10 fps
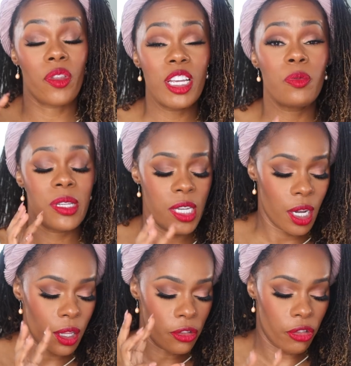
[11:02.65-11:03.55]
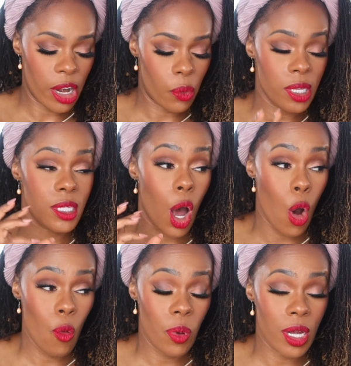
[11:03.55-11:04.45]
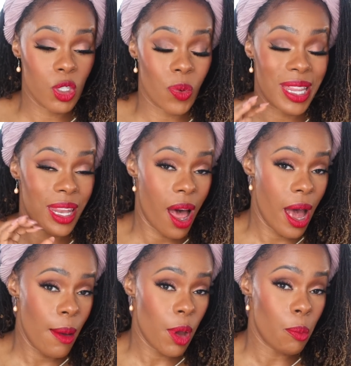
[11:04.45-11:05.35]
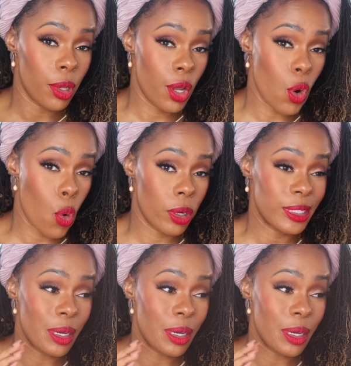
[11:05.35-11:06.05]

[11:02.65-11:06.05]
This particular fragrance opens with lime, blood orange,